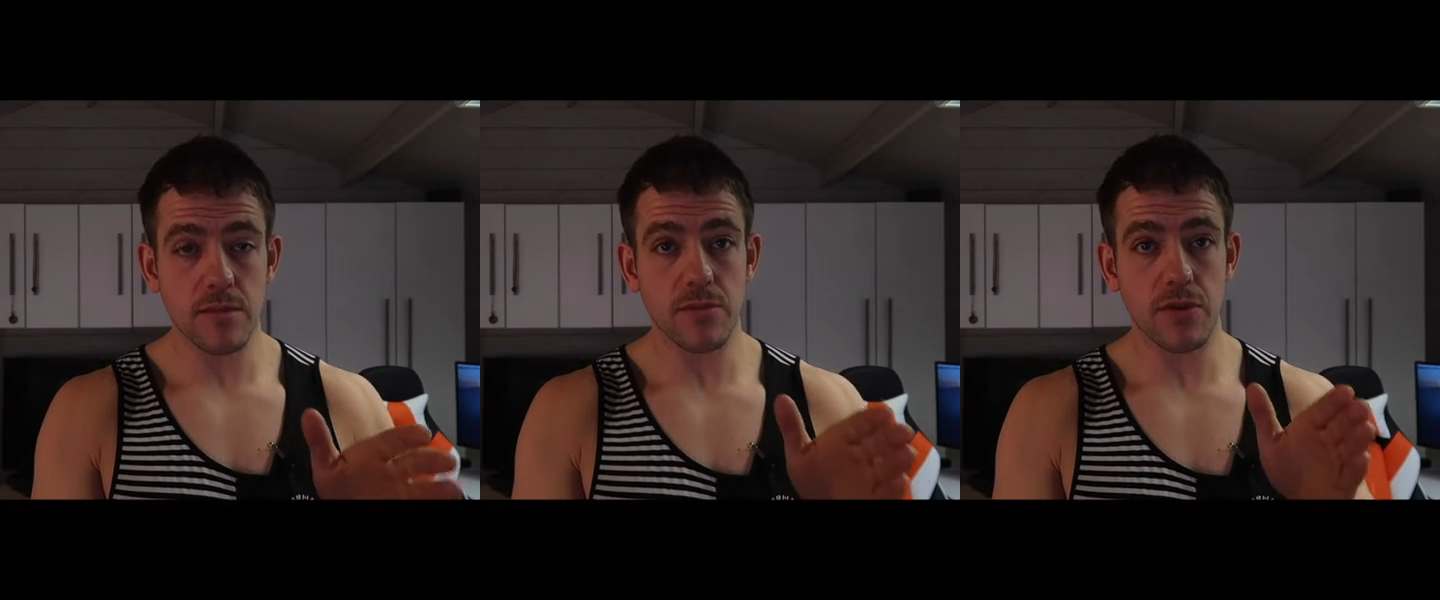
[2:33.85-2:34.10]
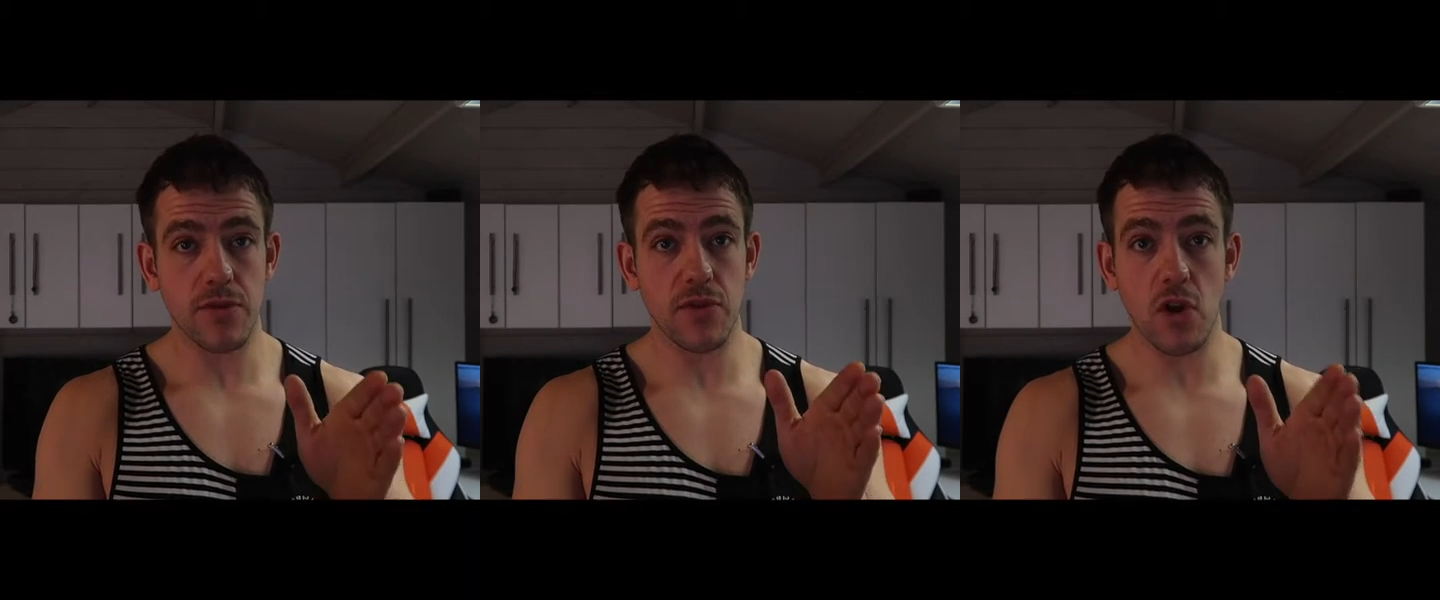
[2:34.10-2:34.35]

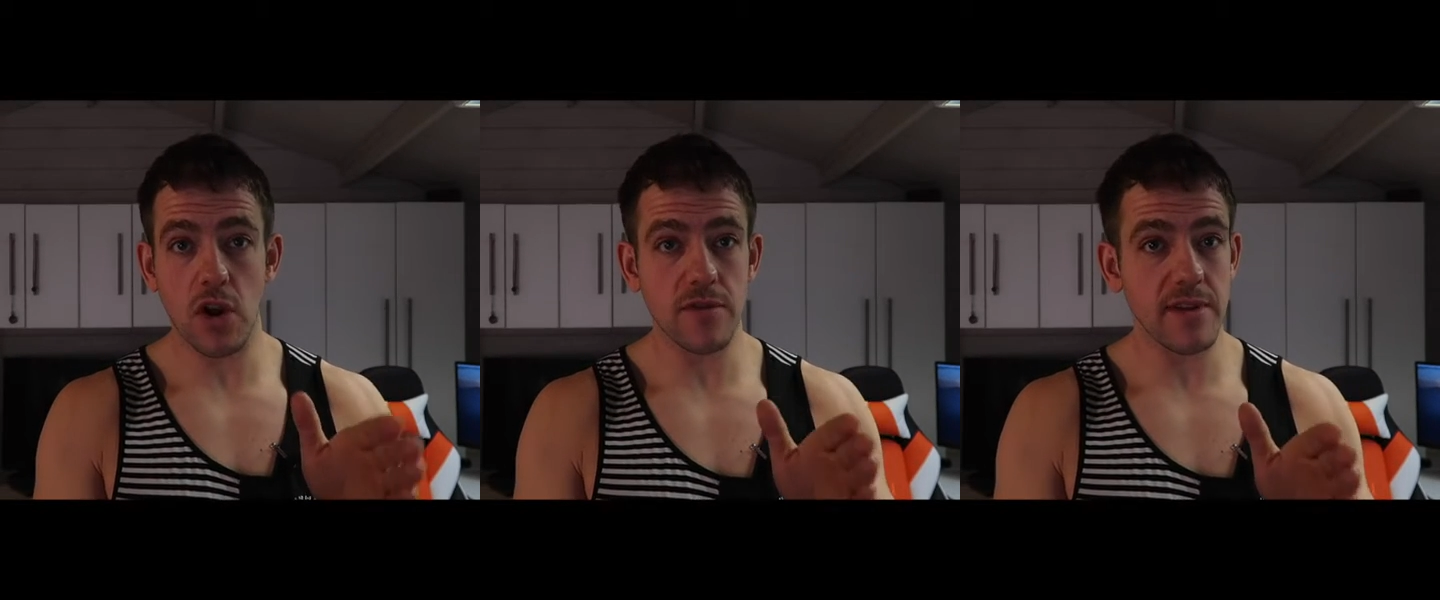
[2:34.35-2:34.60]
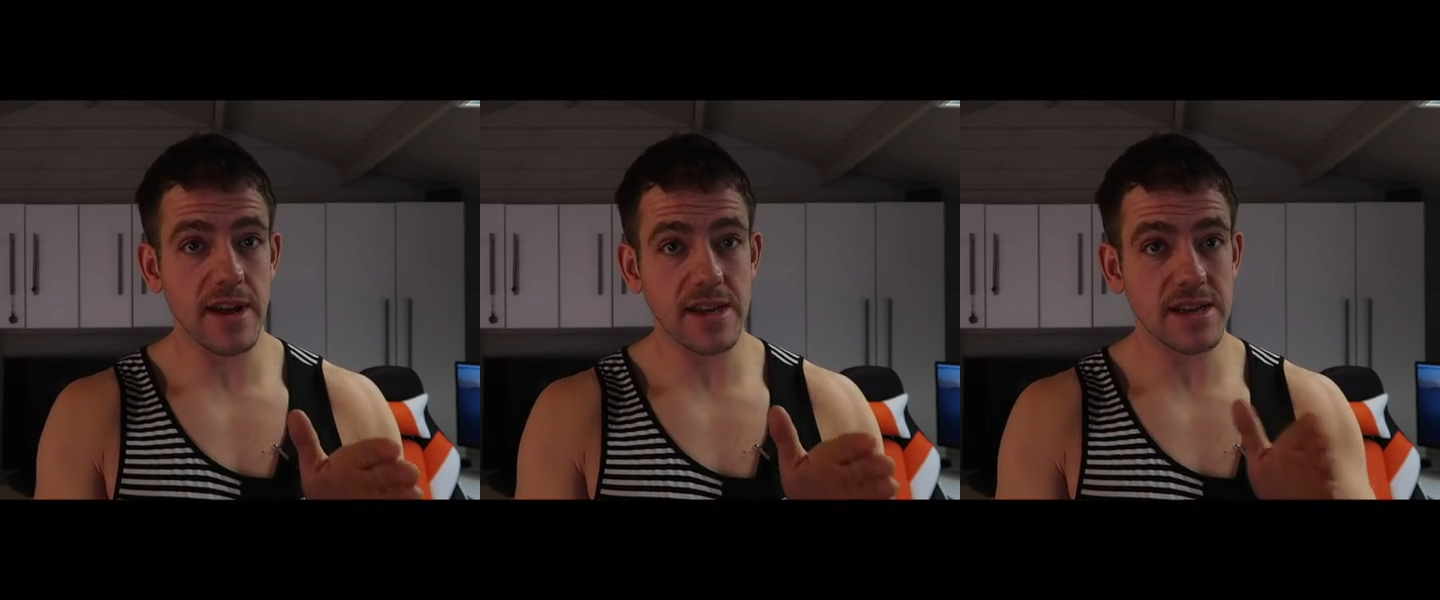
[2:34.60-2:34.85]
but none
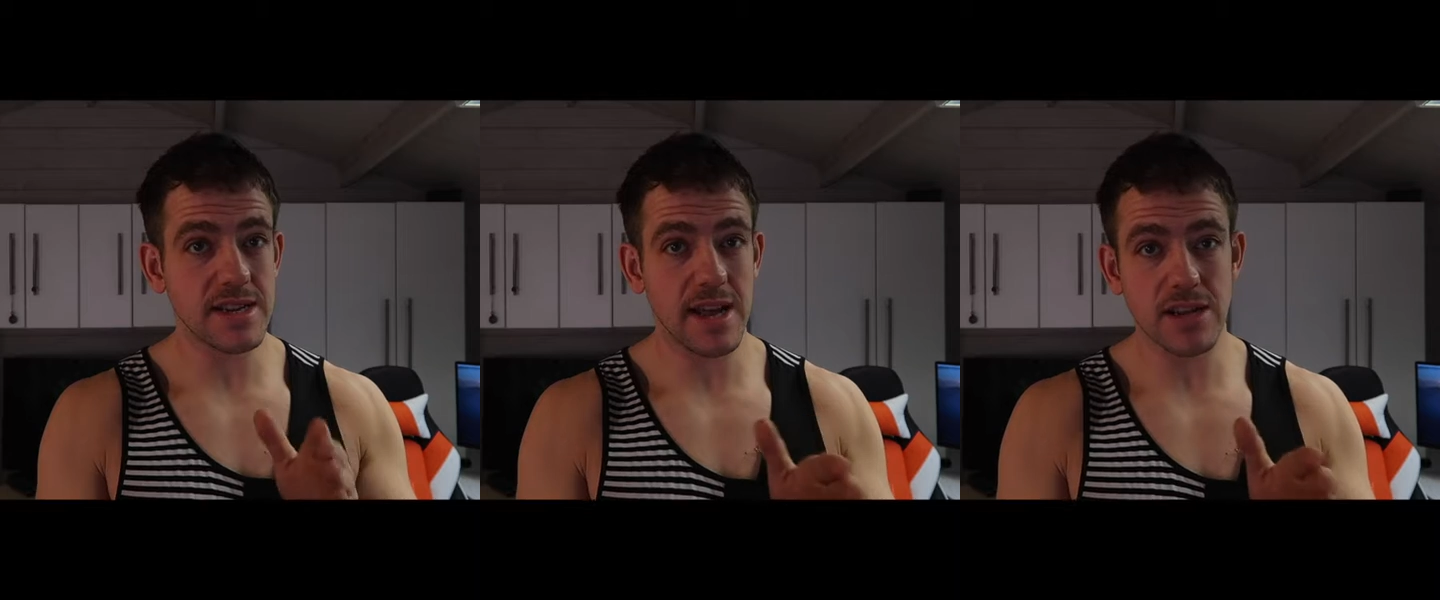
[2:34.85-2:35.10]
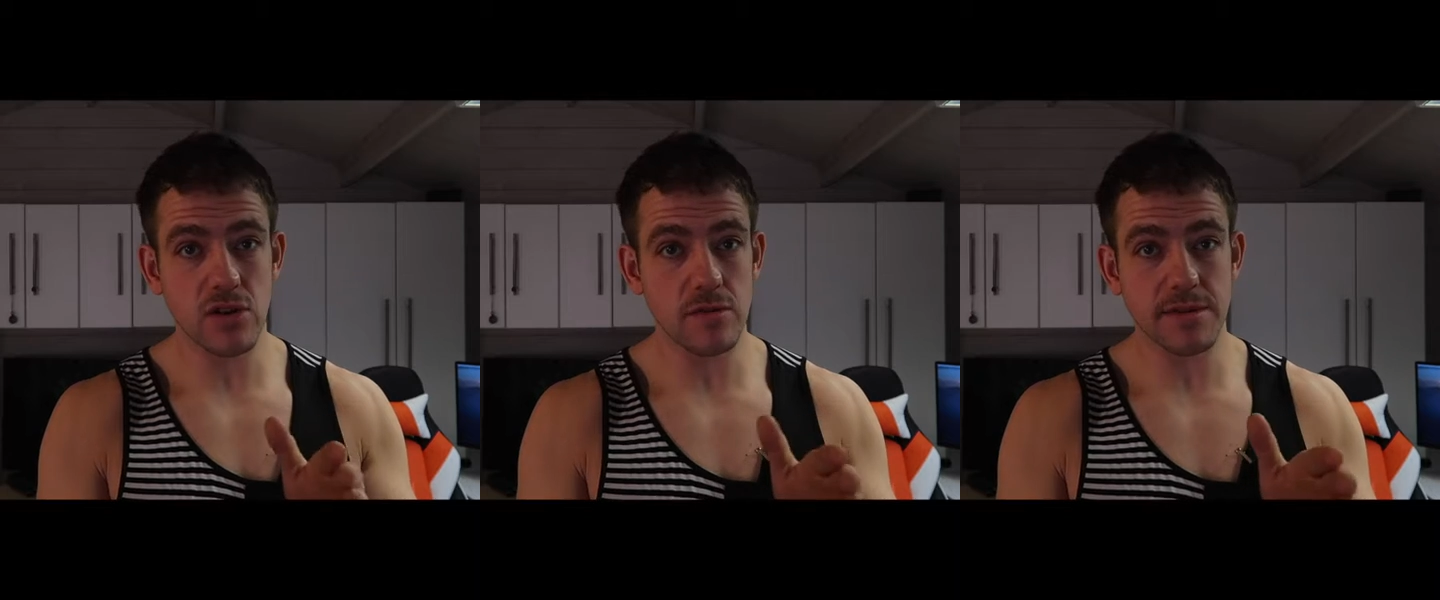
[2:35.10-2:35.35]
of it is
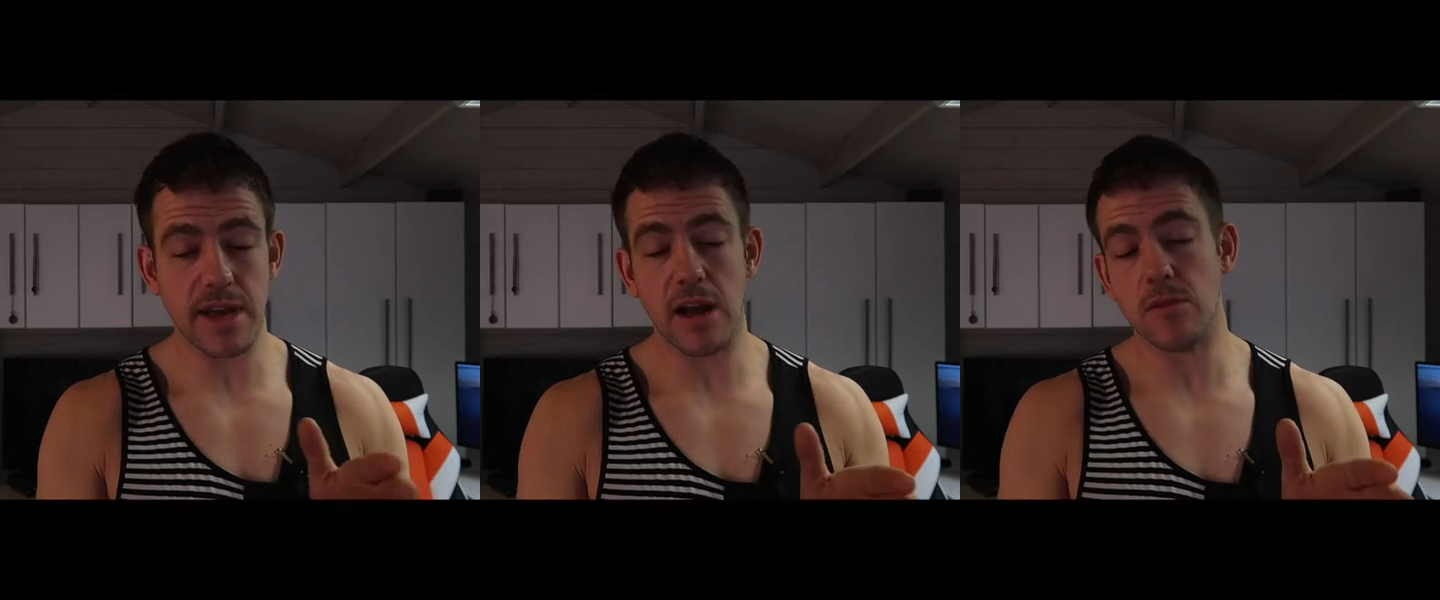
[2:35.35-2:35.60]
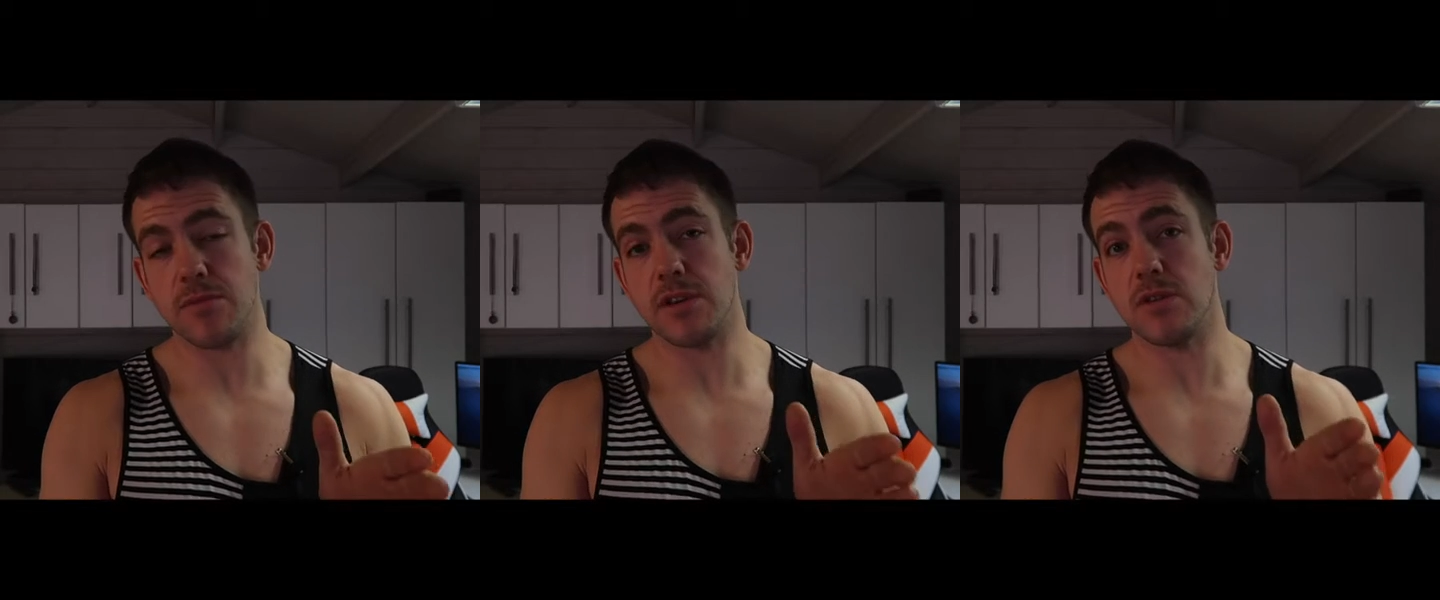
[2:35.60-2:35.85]
set up to
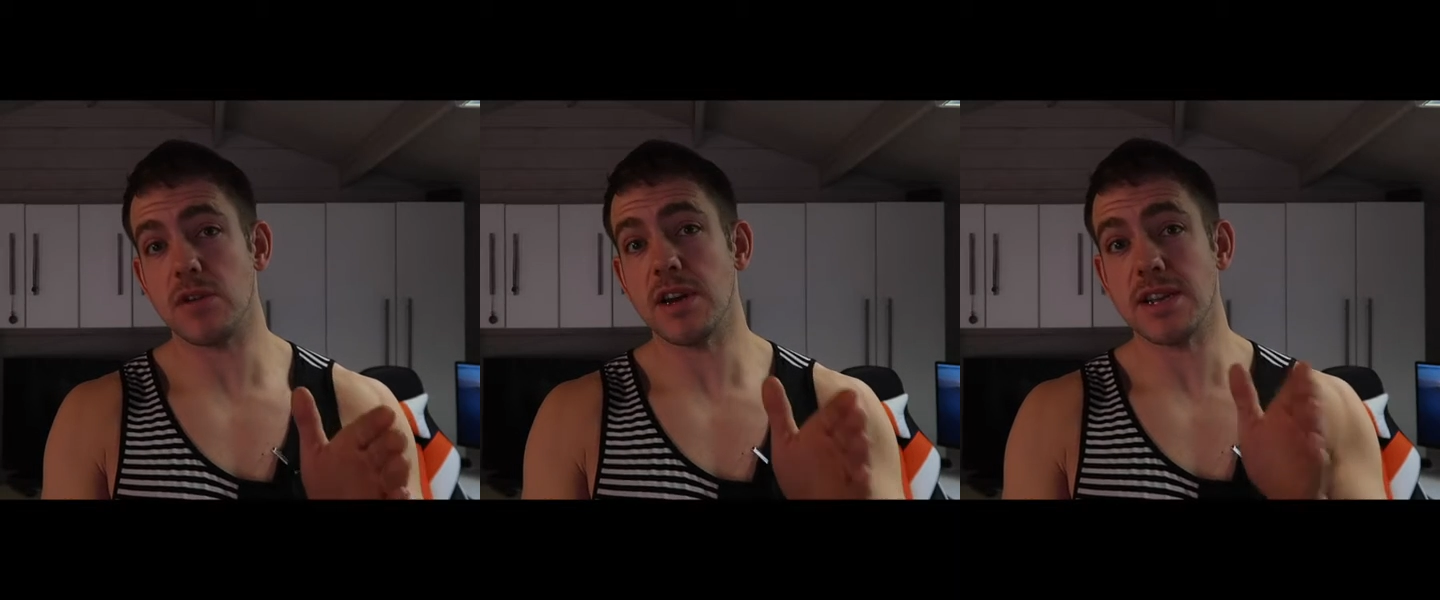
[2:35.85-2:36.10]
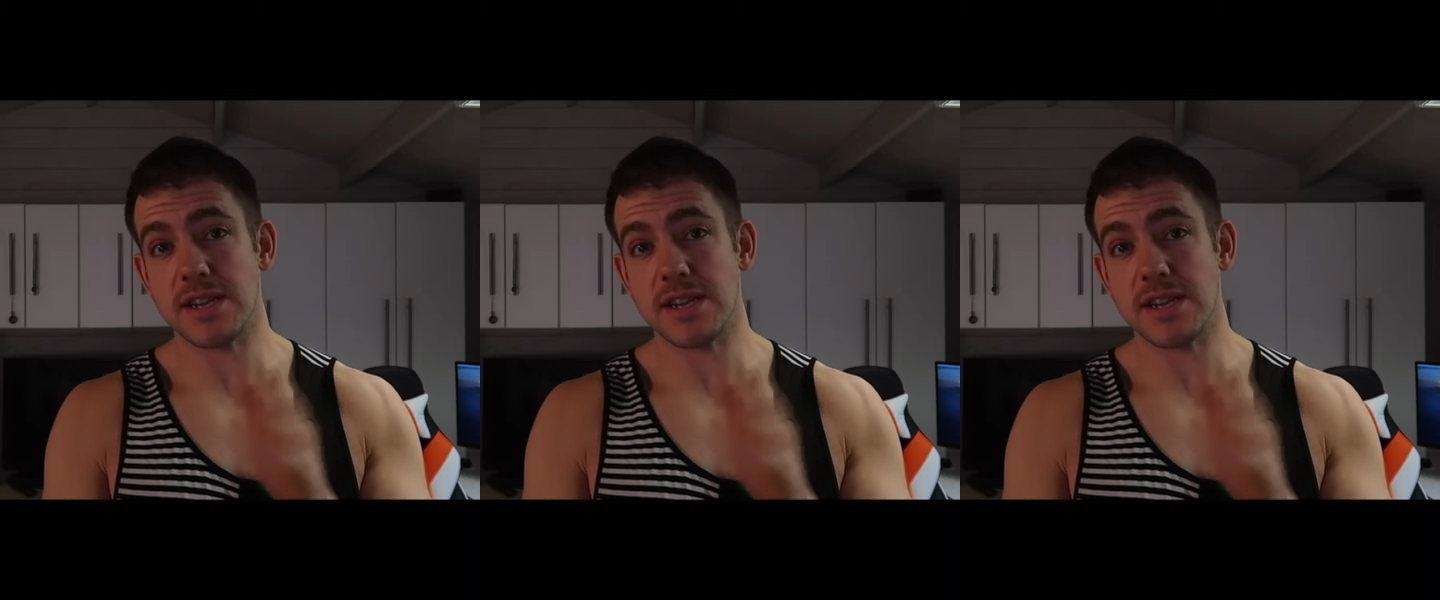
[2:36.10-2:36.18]
help you